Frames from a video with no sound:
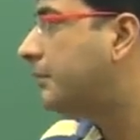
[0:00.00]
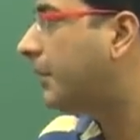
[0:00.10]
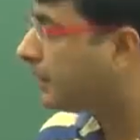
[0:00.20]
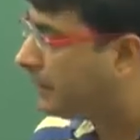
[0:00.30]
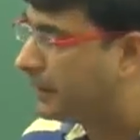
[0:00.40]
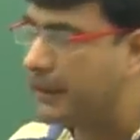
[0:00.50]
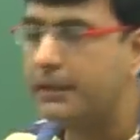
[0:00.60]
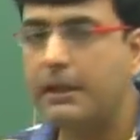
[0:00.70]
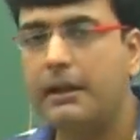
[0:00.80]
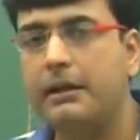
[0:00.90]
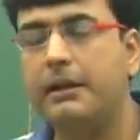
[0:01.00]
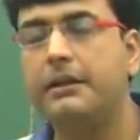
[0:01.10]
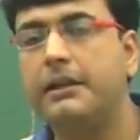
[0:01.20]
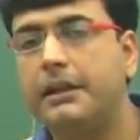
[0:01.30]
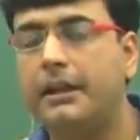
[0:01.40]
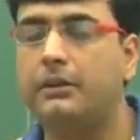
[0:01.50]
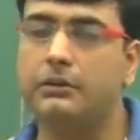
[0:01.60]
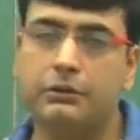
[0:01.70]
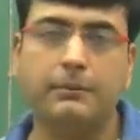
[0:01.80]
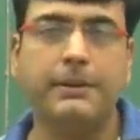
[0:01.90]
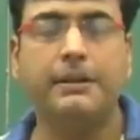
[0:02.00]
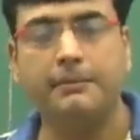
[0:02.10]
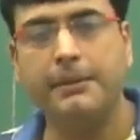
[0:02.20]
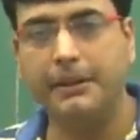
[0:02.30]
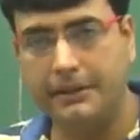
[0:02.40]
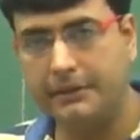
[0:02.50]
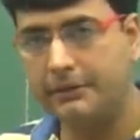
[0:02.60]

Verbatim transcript: permanent and it, they can also be temporary.